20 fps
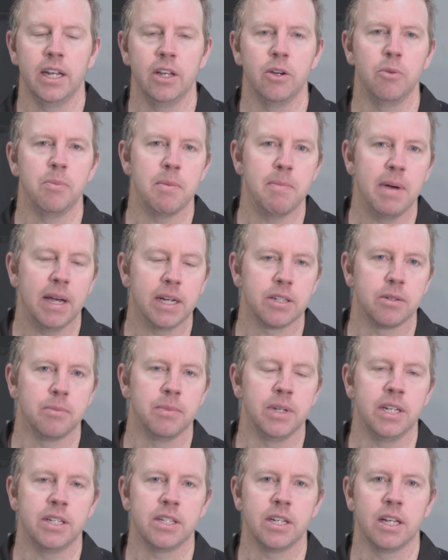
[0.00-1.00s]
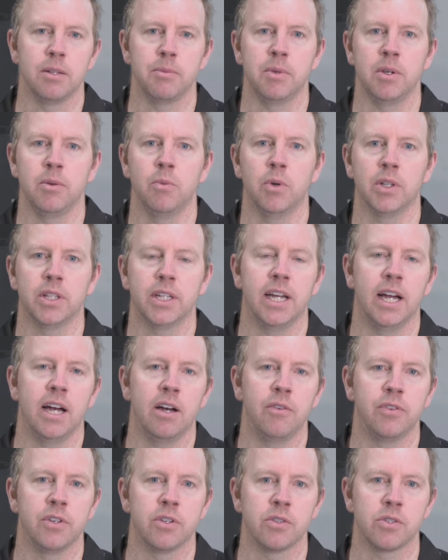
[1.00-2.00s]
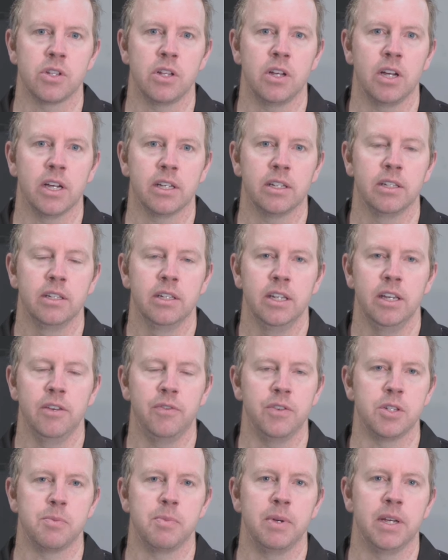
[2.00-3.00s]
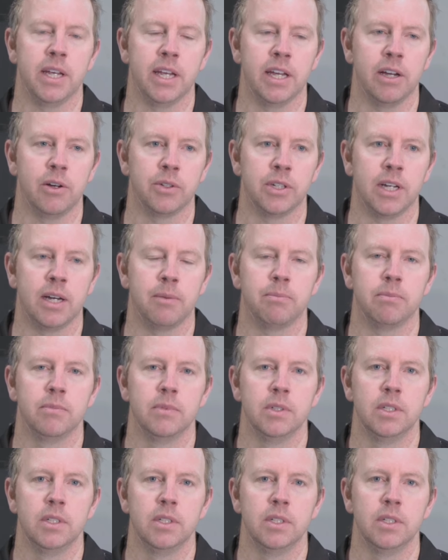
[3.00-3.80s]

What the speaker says: and he'll be back to me telling me what the car feels like, if he's being held up,